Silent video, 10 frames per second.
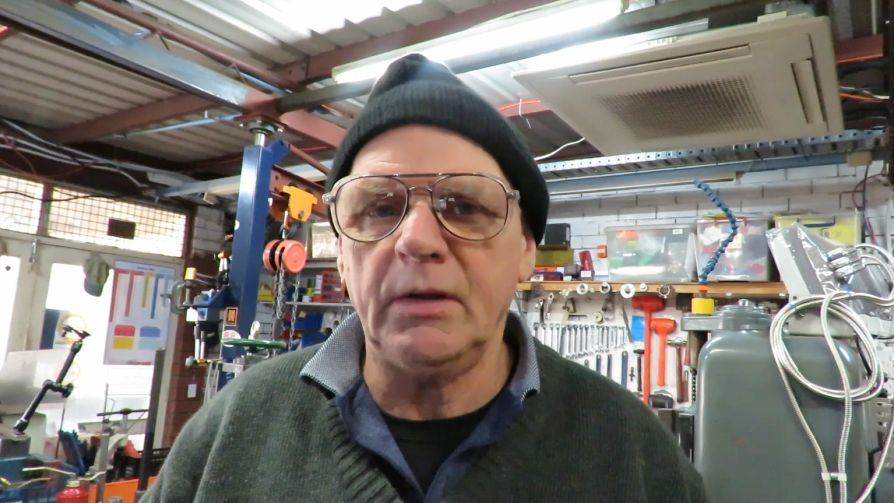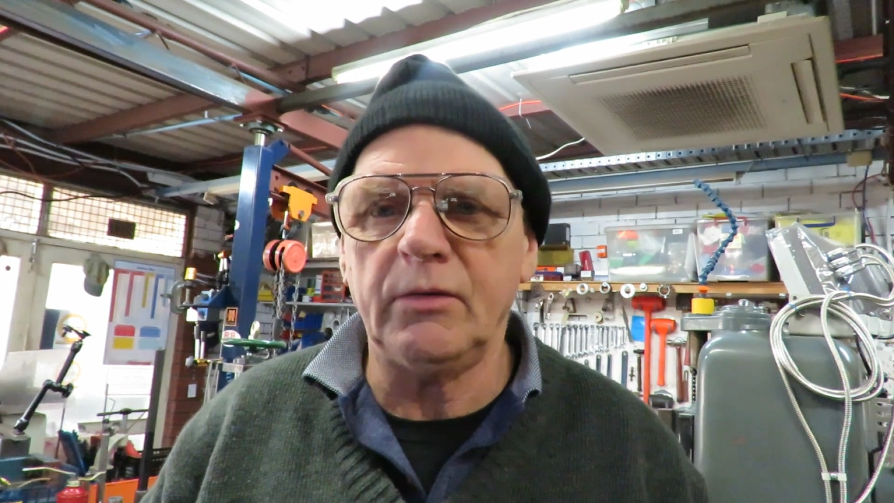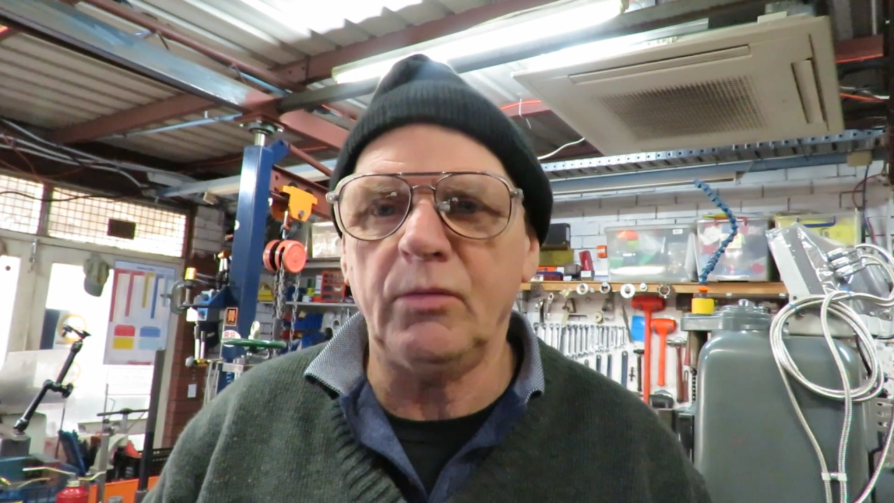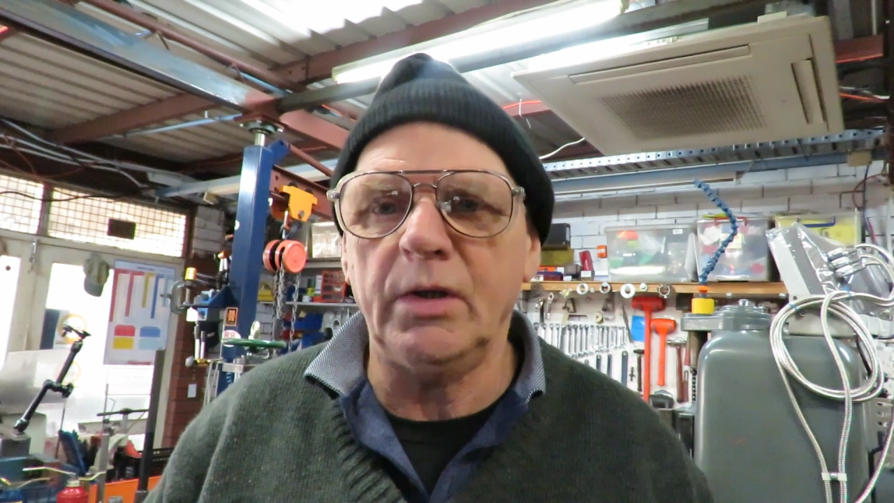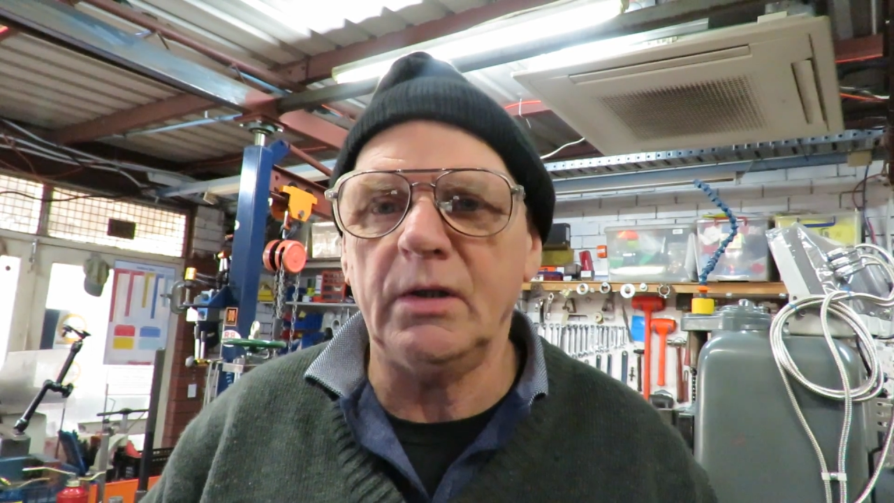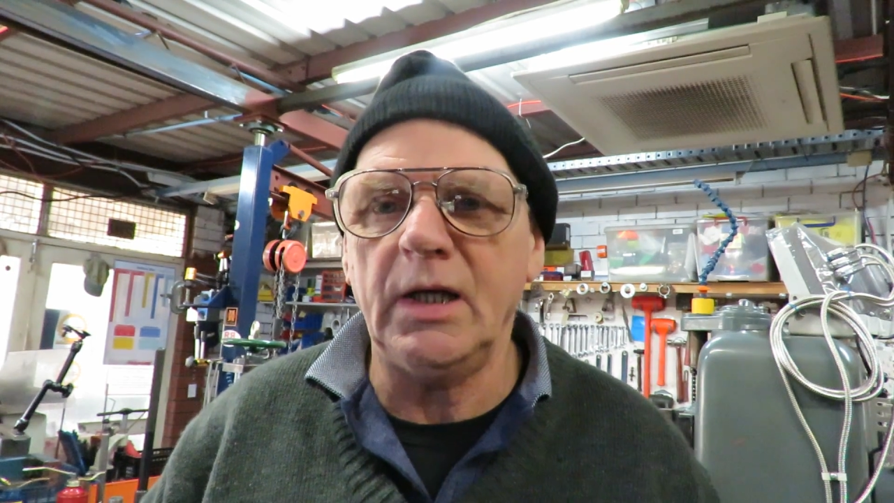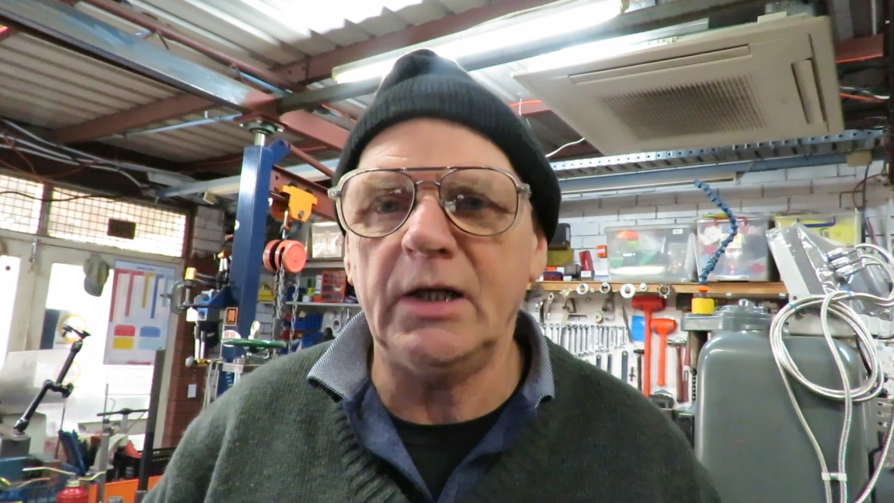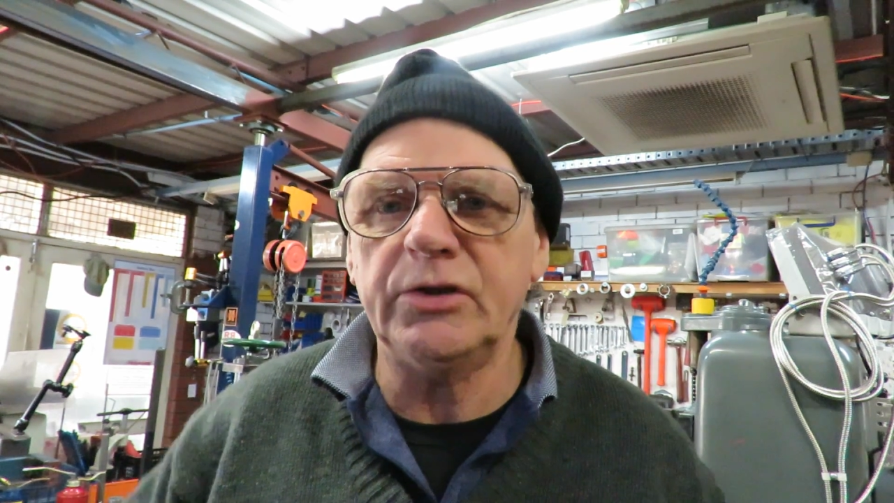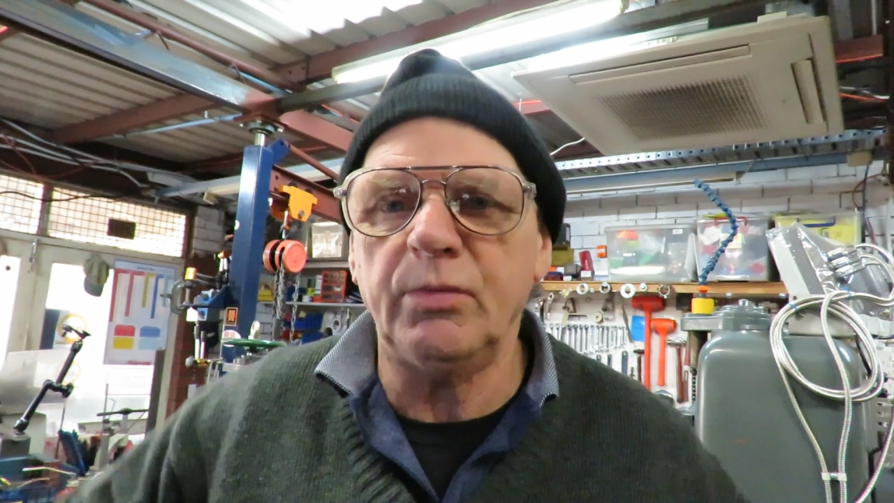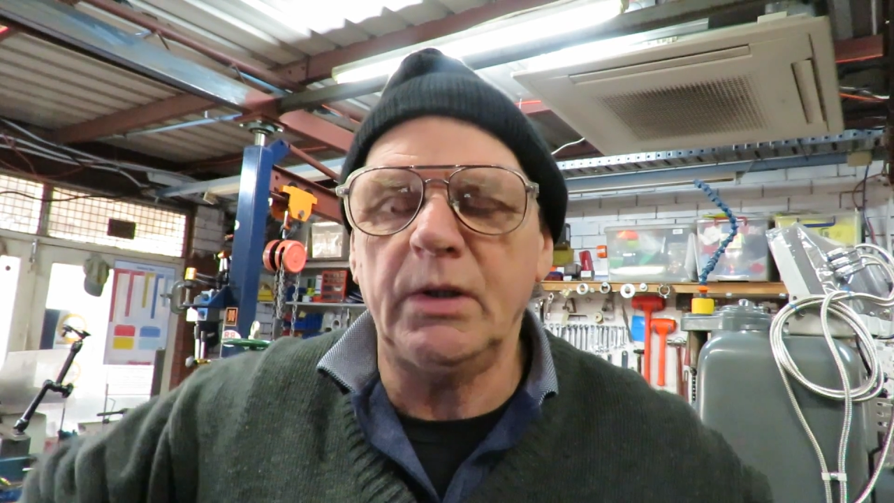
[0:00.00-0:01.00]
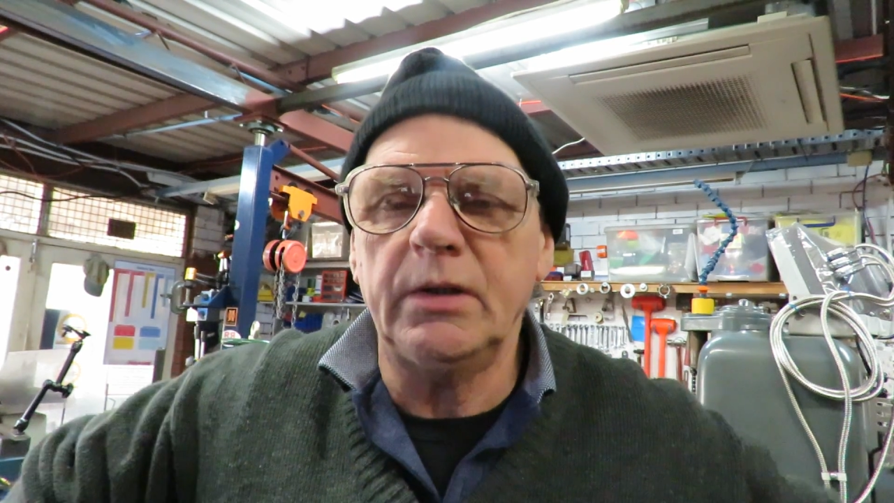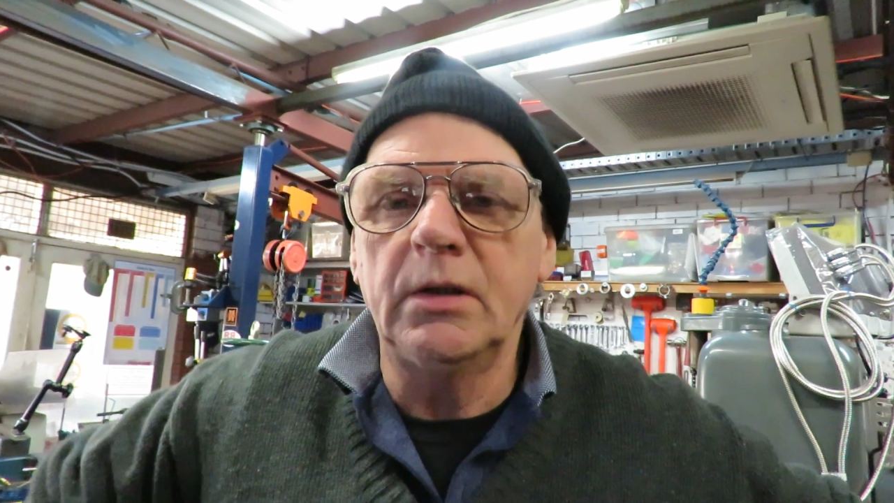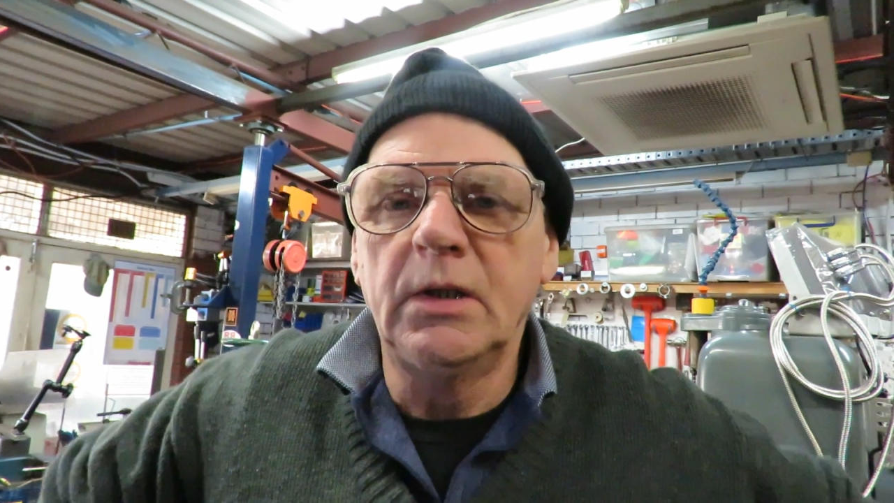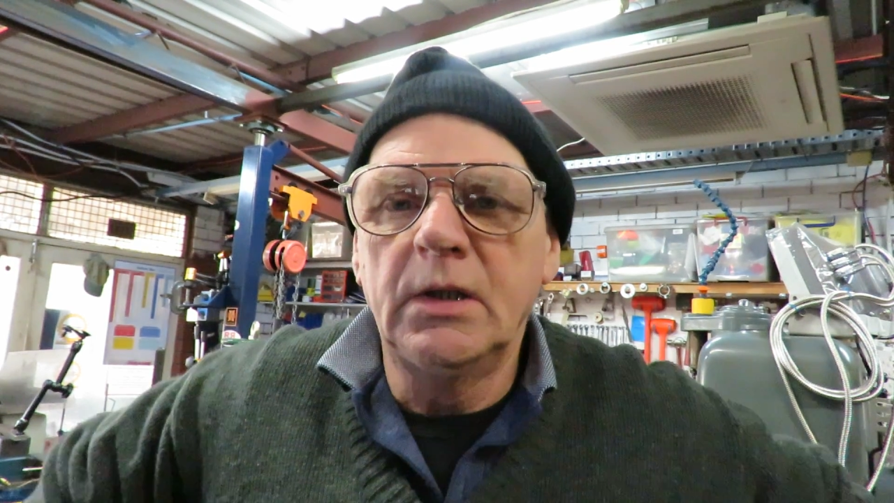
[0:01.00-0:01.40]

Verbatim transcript: a, quite a large one